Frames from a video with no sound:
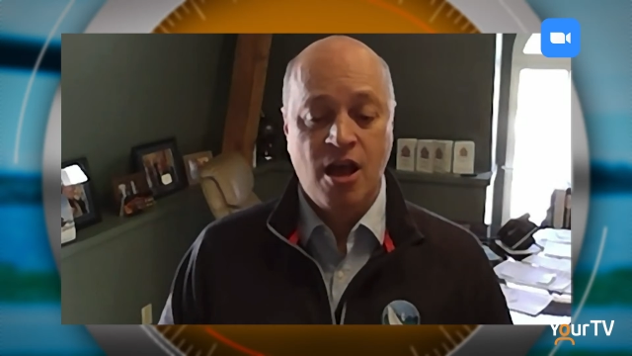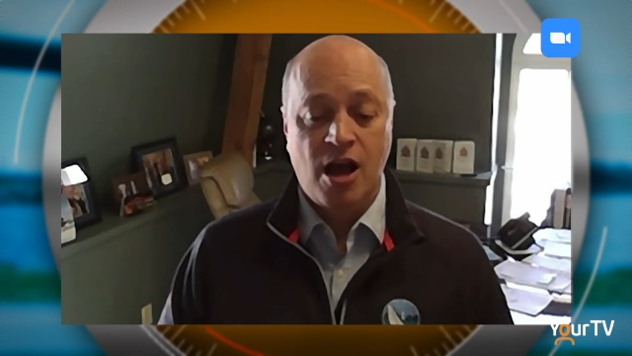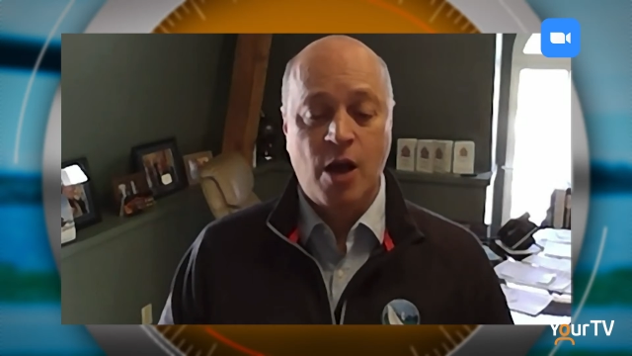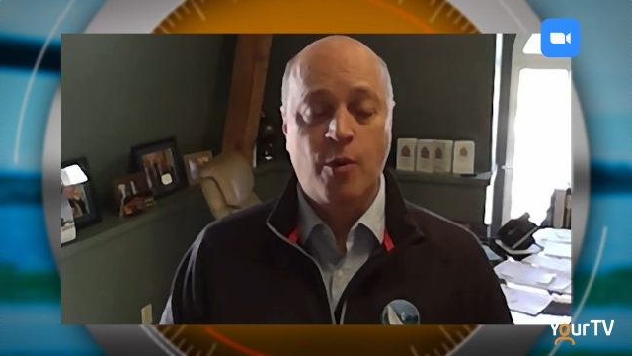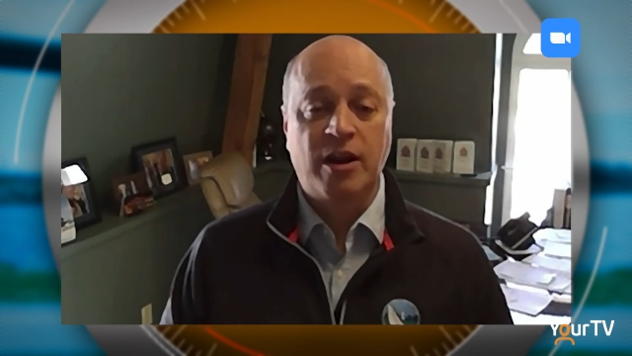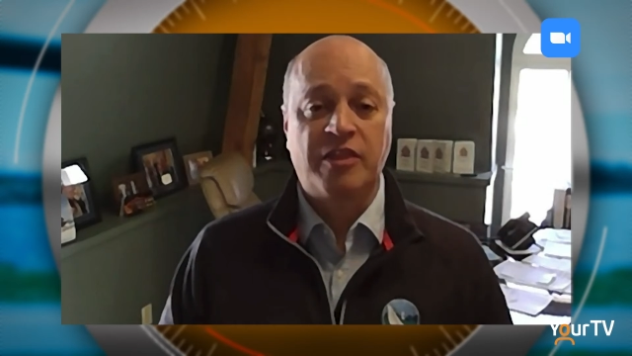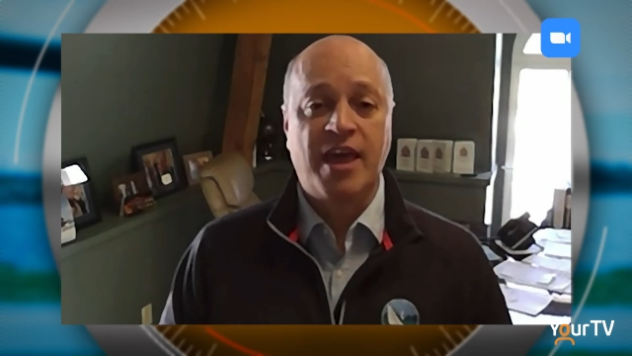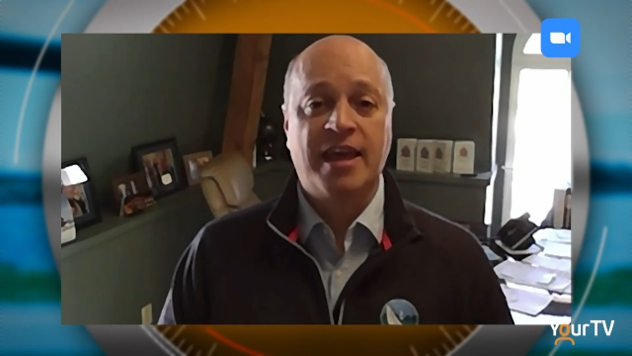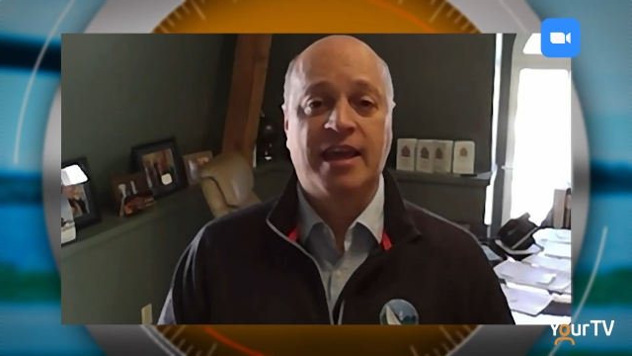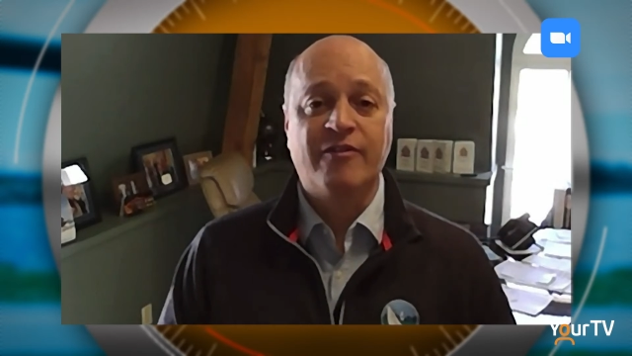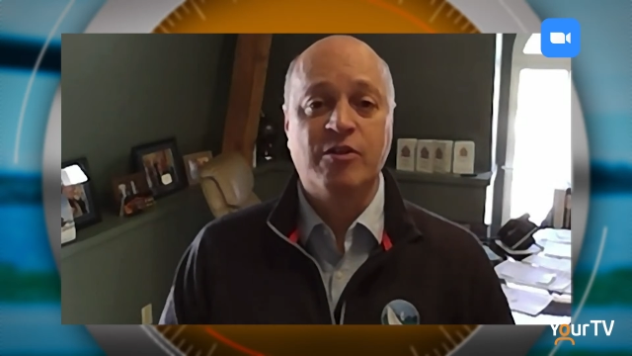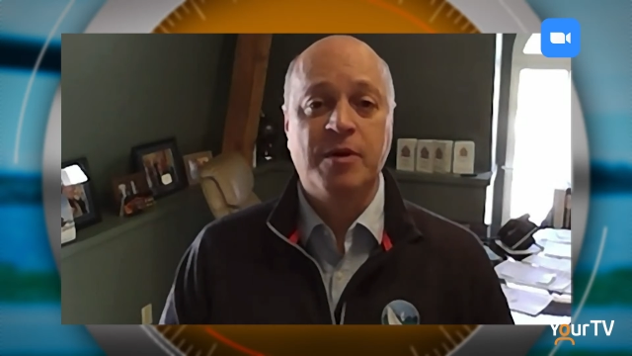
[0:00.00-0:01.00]
I want to
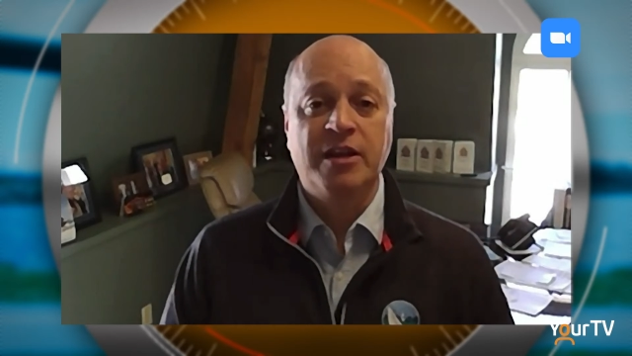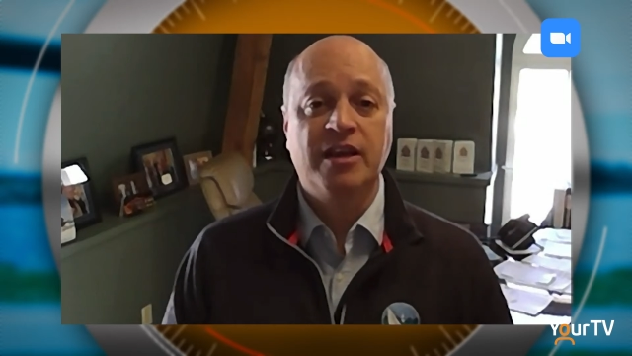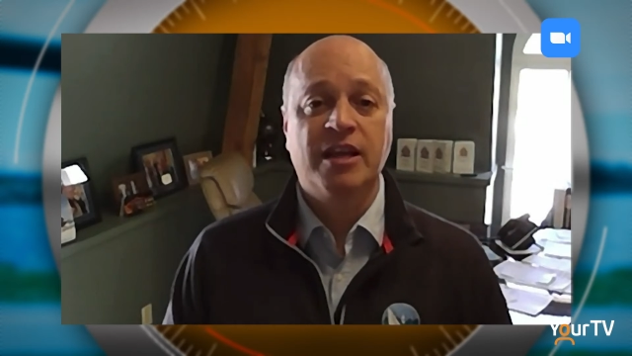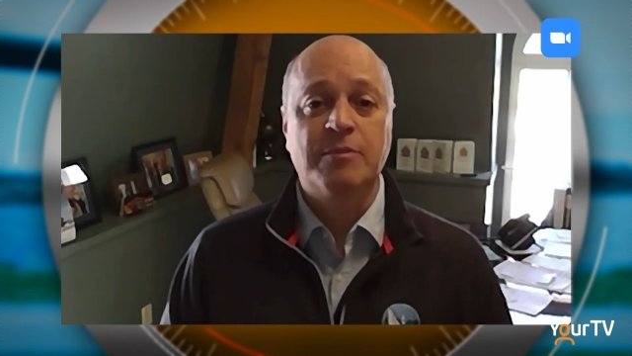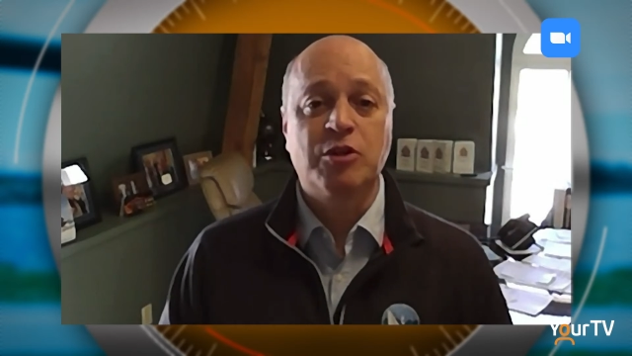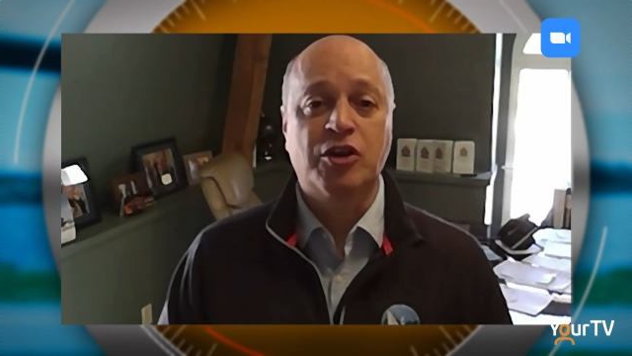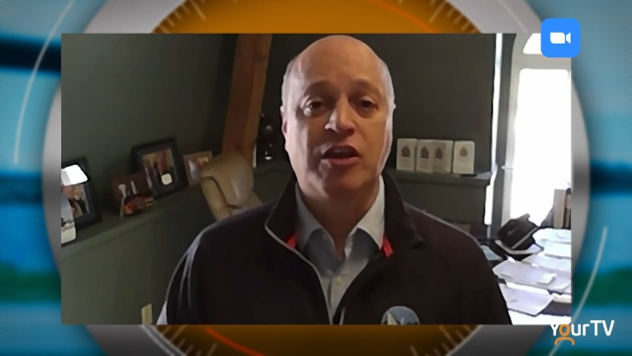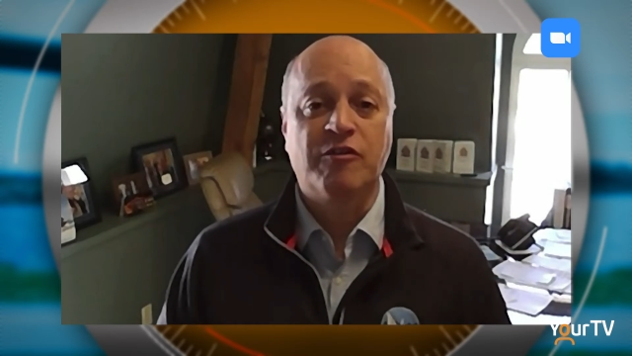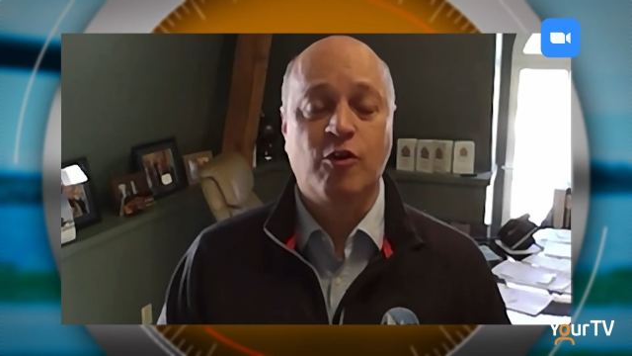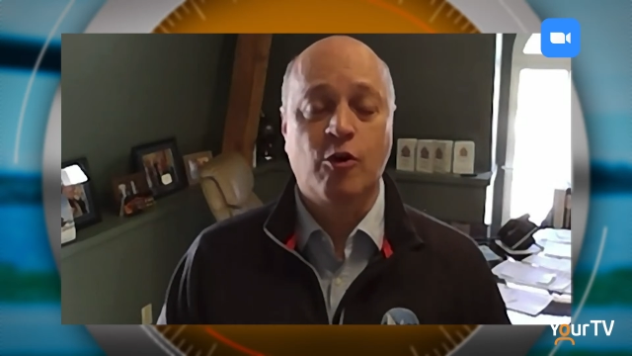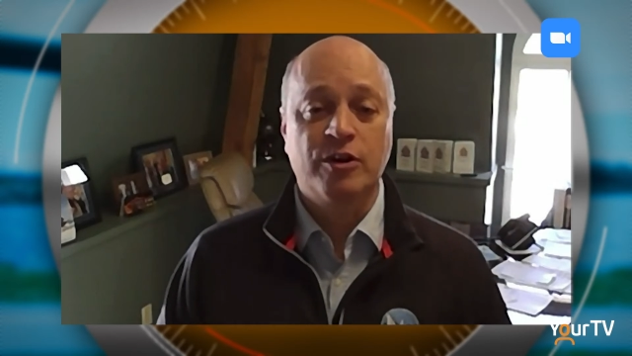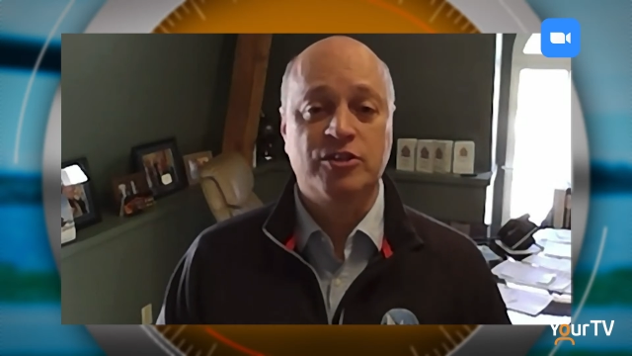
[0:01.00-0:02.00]
thank everybody, and I'm looking
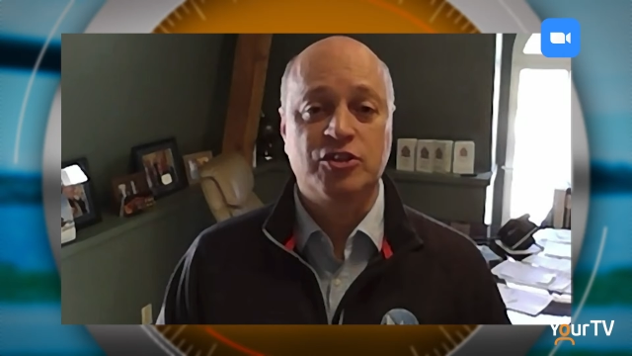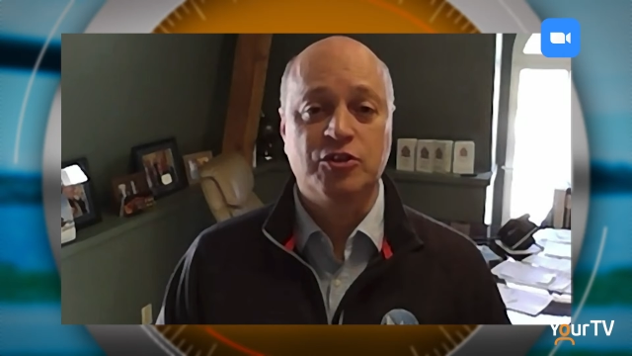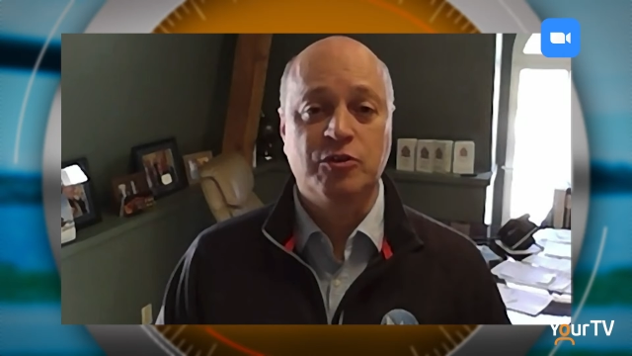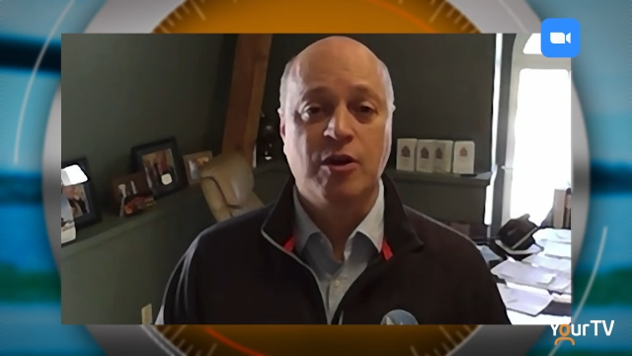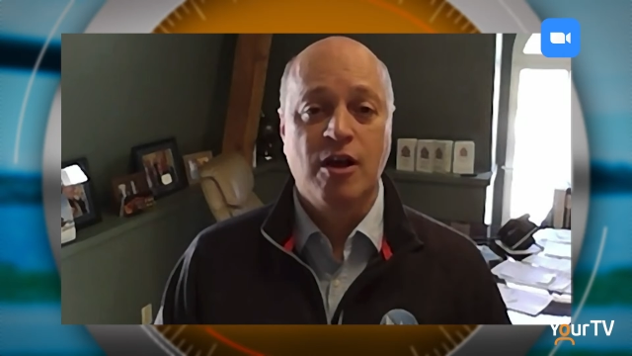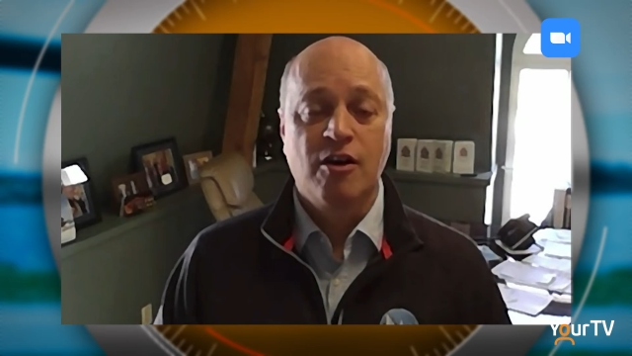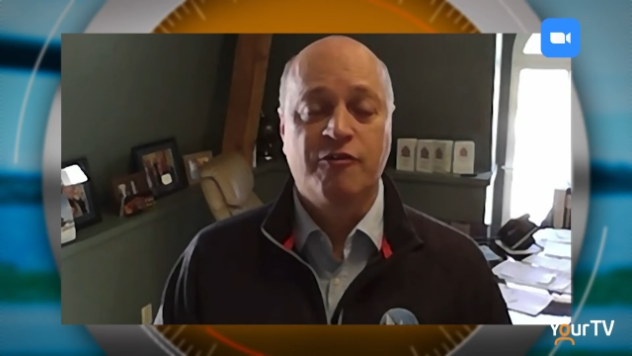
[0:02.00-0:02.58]
forward to